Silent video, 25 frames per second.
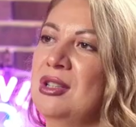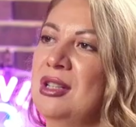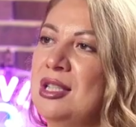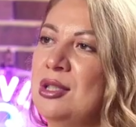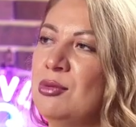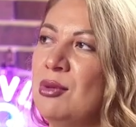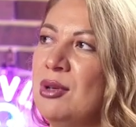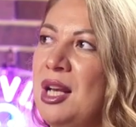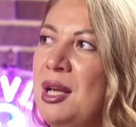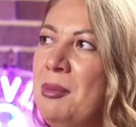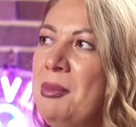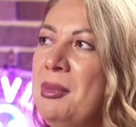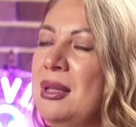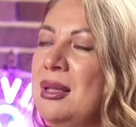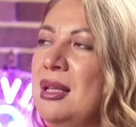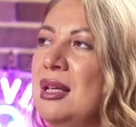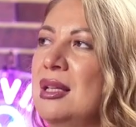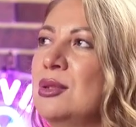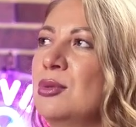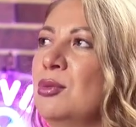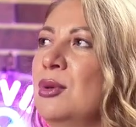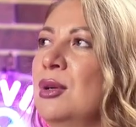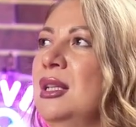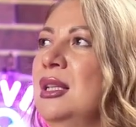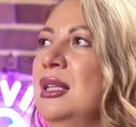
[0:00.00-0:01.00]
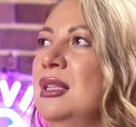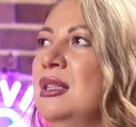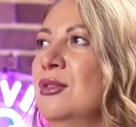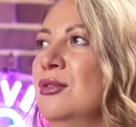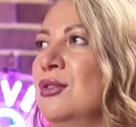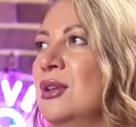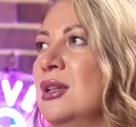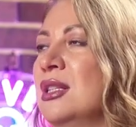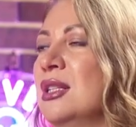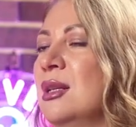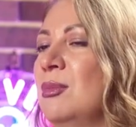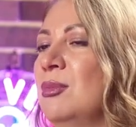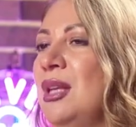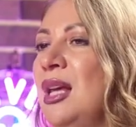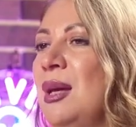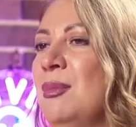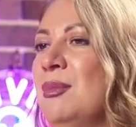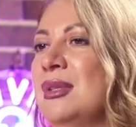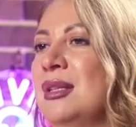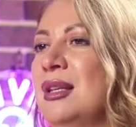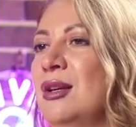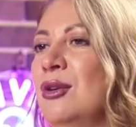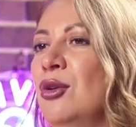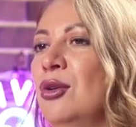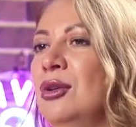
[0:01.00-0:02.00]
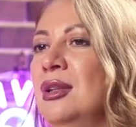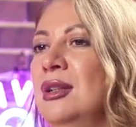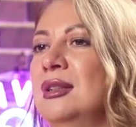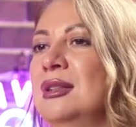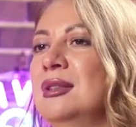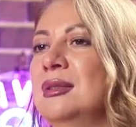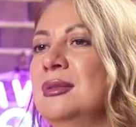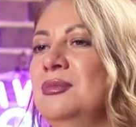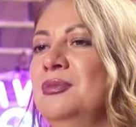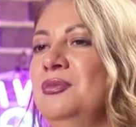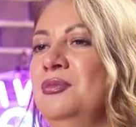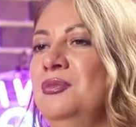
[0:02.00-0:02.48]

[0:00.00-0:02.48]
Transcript: That's what I mean. That's where the difference. Sometimes they call it